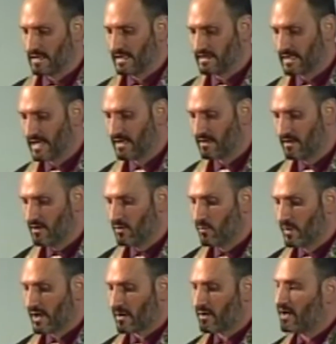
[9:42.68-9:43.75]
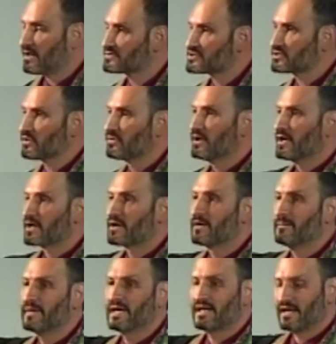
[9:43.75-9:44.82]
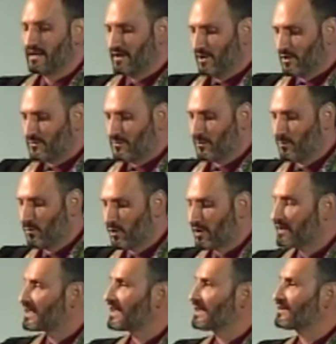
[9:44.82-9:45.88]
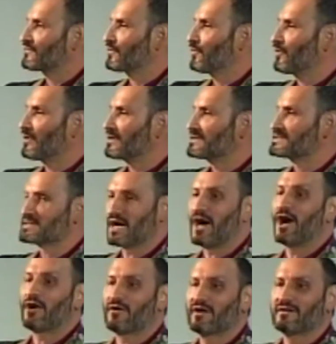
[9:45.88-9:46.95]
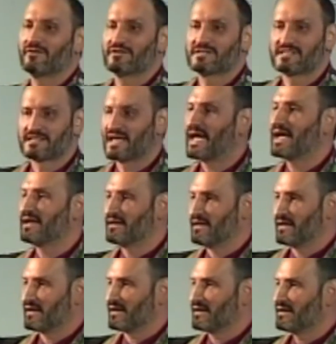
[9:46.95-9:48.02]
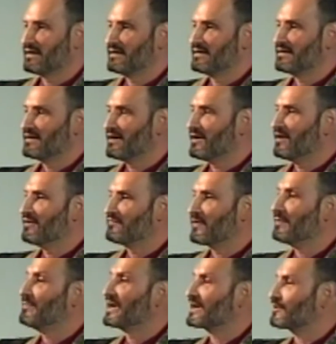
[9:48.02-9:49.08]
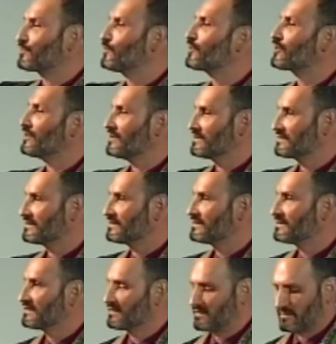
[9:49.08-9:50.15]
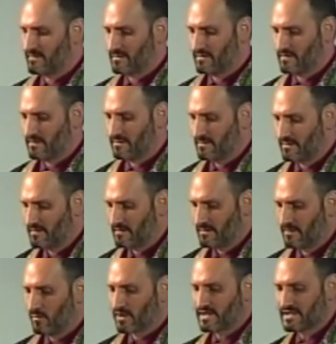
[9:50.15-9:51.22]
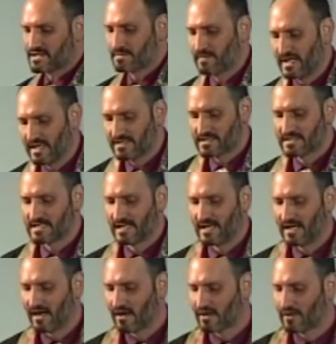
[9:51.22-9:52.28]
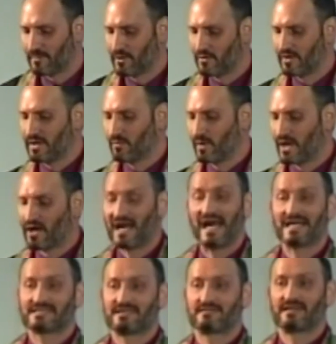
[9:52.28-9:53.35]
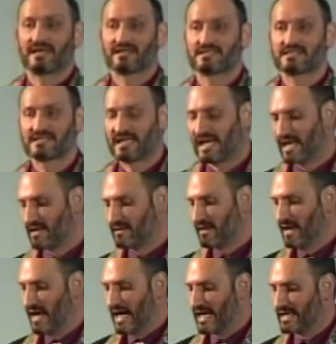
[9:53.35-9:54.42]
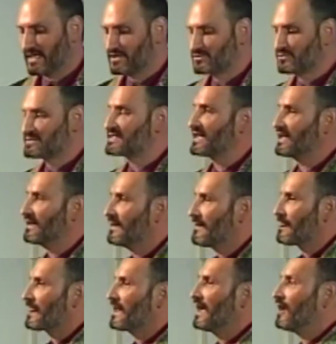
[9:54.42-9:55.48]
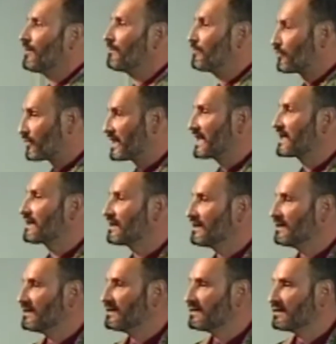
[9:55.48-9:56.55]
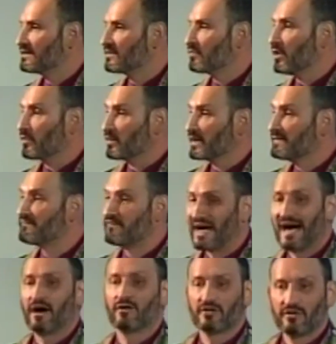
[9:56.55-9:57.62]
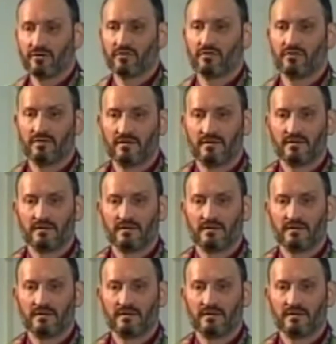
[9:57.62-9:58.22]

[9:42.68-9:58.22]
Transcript: And yet, we are also committed to working towards our understanding of a better world. What this means is that in our community, we are asked to take a stand on issues that help bring what we value